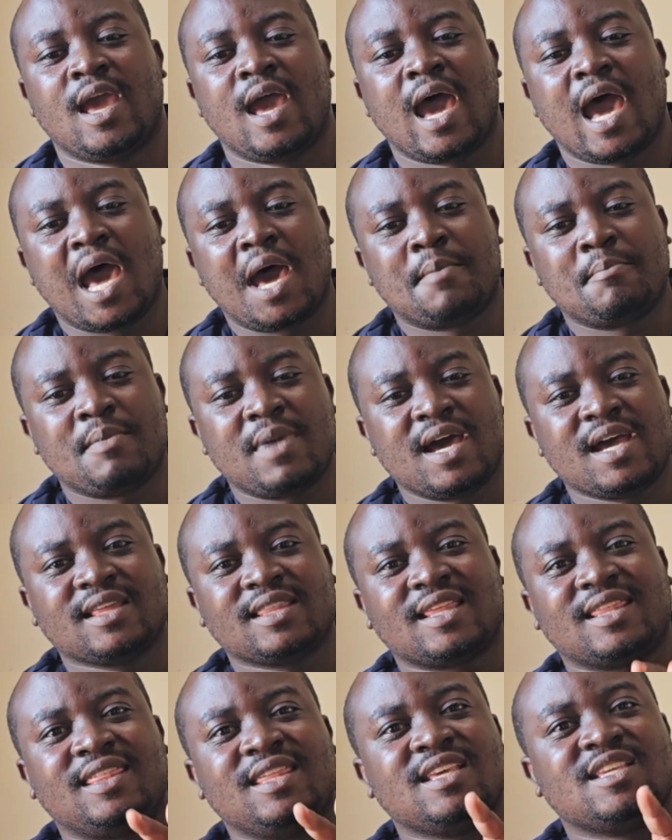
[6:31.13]
Among the
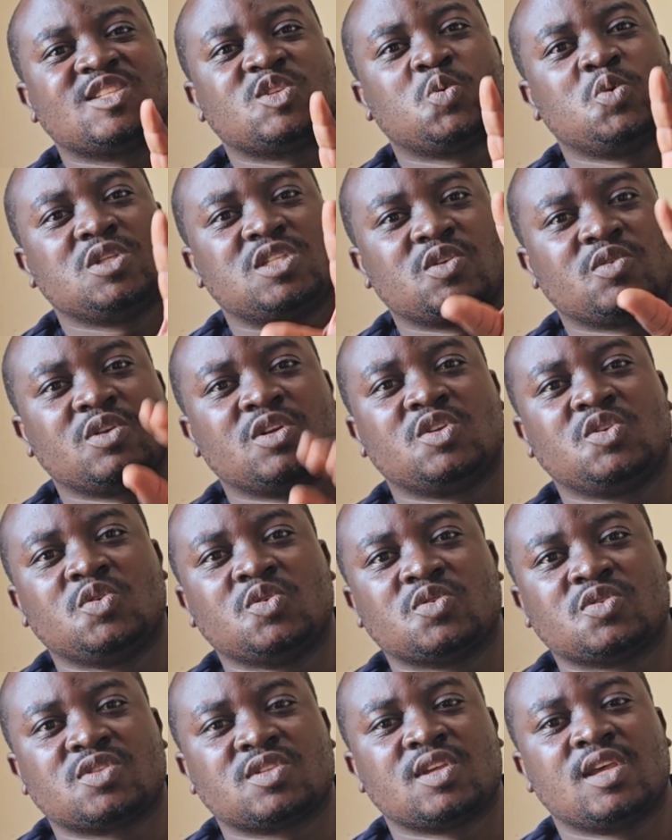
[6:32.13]
things which
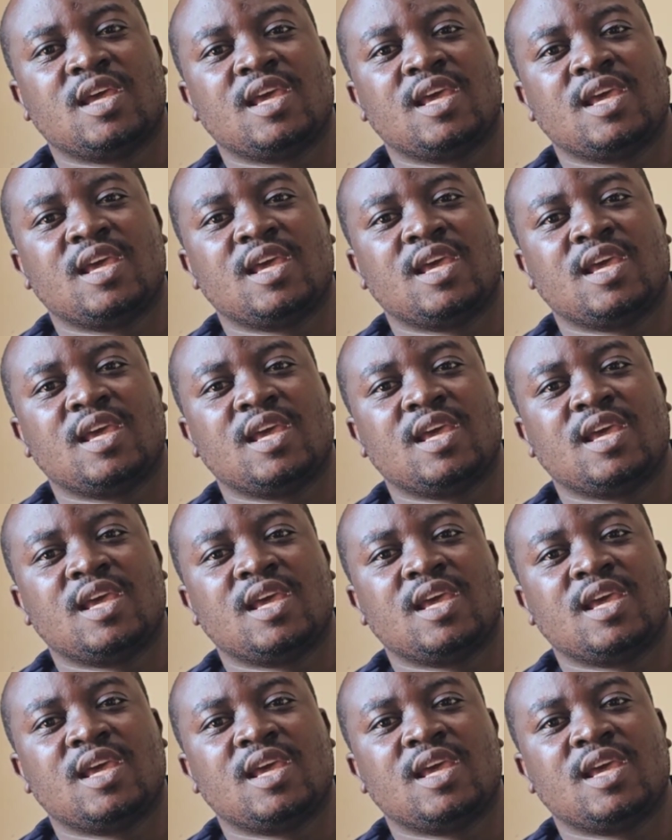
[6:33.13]
reduce